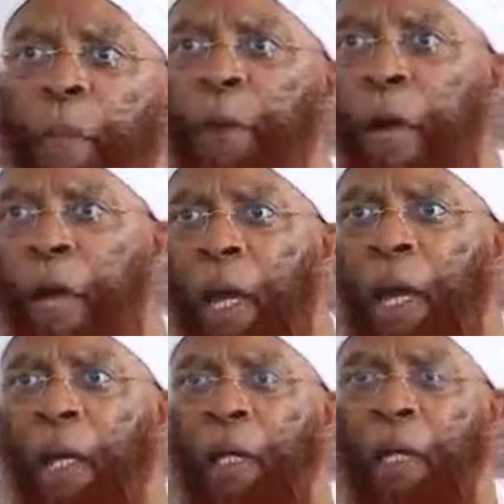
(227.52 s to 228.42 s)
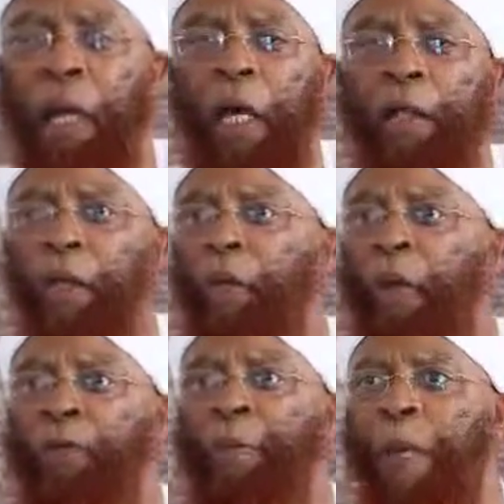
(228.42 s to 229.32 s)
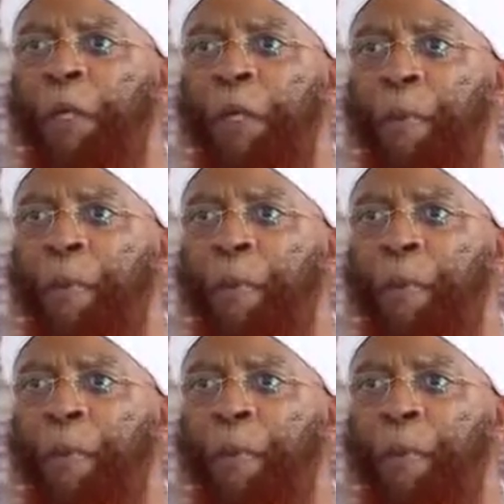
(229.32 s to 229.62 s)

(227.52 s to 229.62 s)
of our hand, and then we expect an